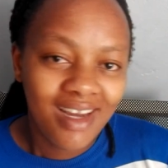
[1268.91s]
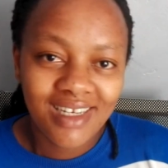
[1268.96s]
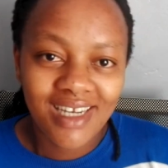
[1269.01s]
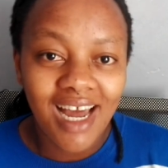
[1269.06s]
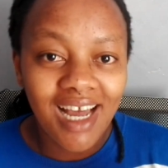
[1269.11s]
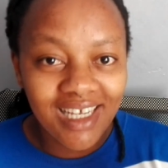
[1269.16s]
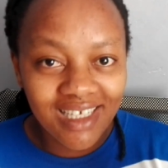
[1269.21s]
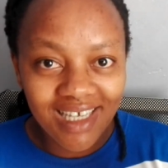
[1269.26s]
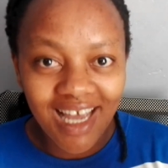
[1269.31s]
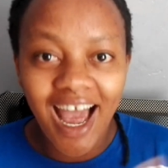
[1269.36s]
It
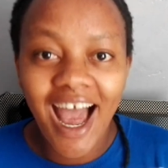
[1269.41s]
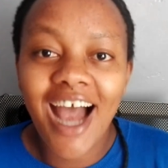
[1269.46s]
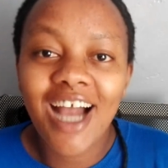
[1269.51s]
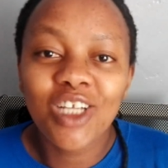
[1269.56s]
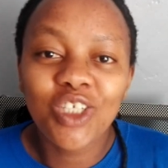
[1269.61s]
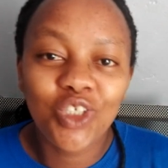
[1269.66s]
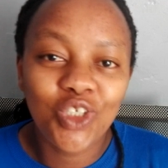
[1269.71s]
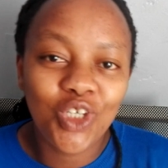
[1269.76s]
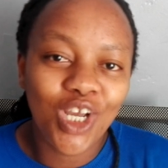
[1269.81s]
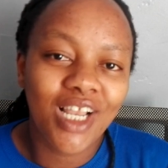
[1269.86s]
has
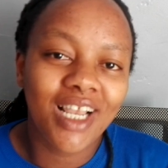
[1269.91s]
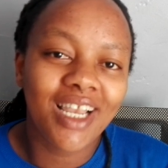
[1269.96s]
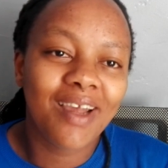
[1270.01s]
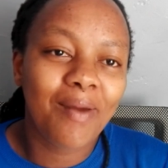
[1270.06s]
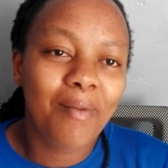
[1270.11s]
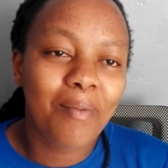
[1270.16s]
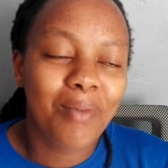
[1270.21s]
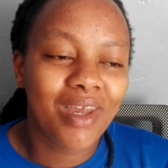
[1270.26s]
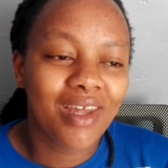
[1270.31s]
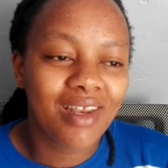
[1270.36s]

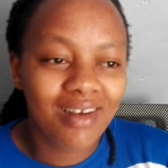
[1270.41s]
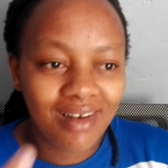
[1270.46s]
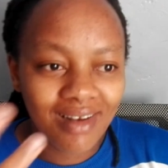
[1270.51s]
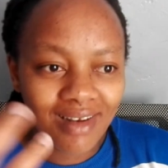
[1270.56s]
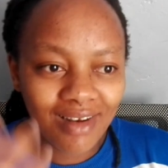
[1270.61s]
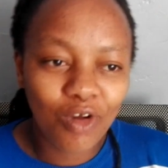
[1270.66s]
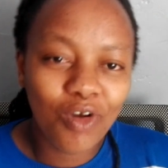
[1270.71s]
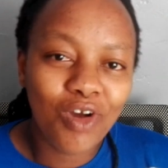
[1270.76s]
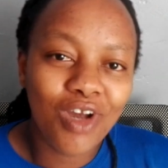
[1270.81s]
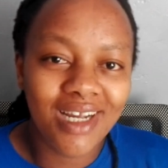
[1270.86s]
actually
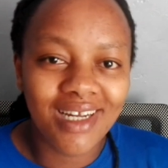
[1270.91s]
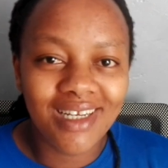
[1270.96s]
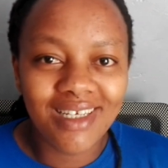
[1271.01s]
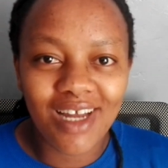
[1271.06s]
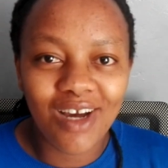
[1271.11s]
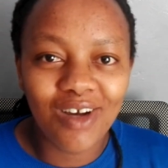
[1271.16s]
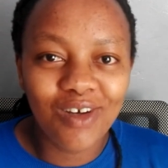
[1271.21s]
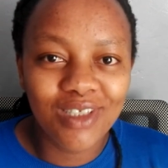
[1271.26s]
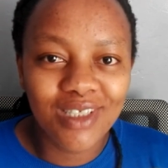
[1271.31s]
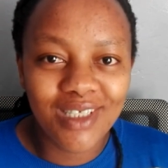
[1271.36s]
been going
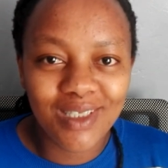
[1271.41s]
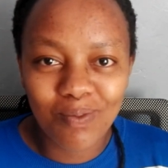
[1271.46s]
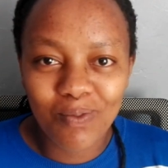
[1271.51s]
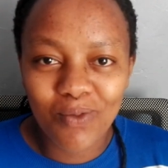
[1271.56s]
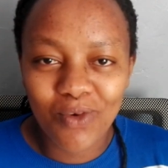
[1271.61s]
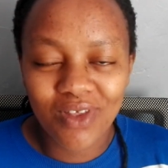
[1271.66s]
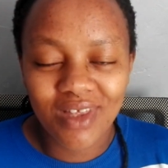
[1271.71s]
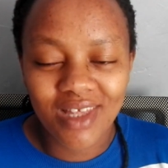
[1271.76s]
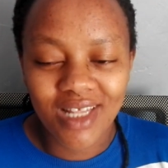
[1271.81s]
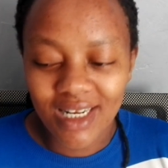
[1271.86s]
down
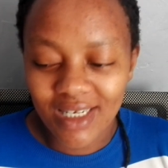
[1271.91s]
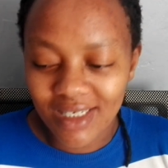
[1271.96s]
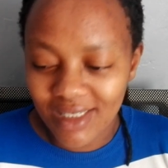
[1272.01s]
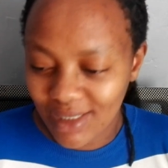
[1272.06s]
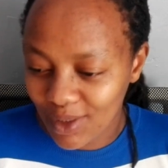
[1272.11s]
smoothly,